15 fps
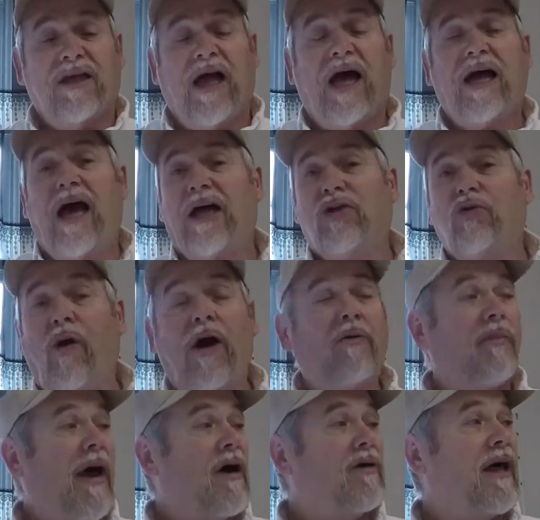I got
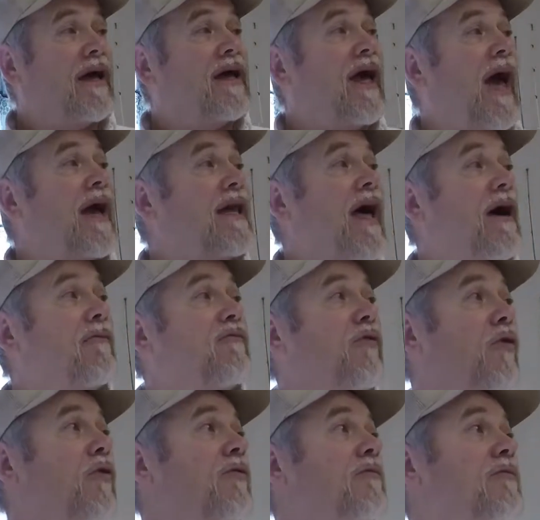12 pound that K9
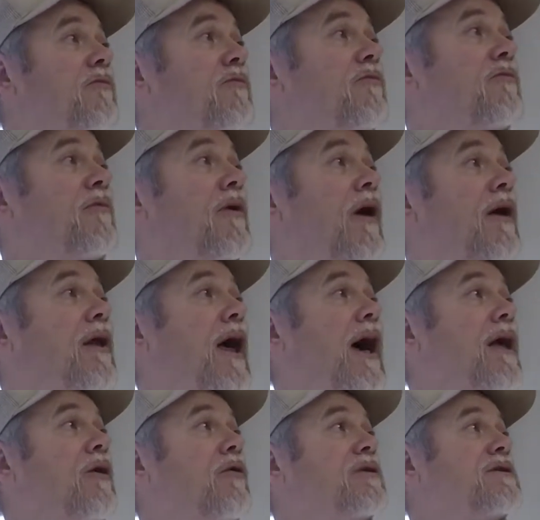Floro
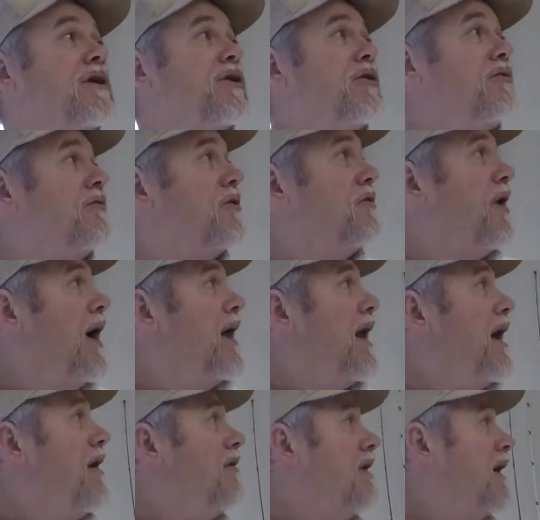line on, it's a new line
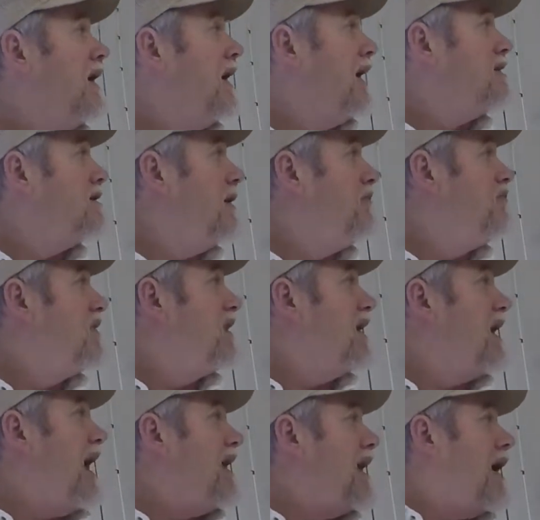out. The
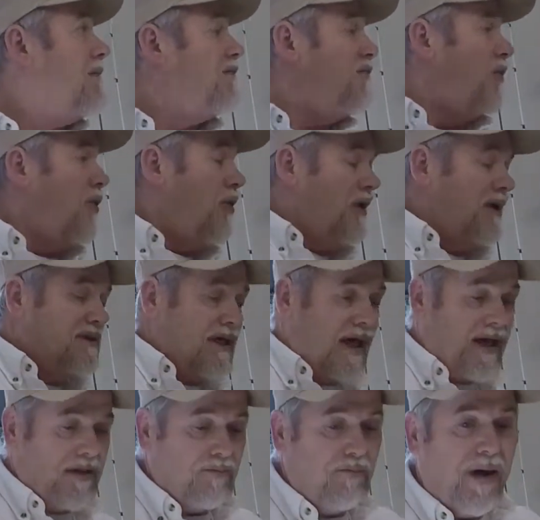K9 Floro is
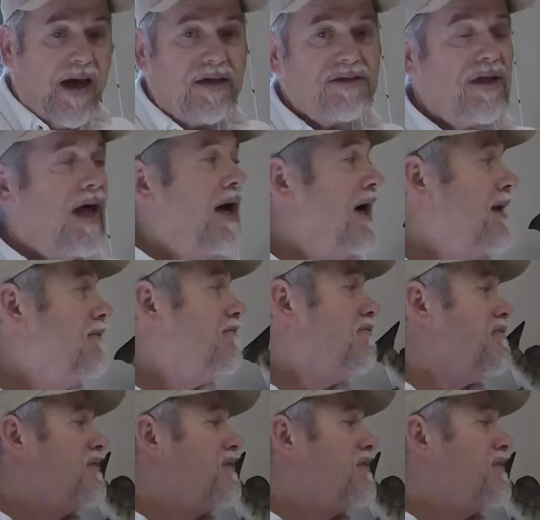a Mex line.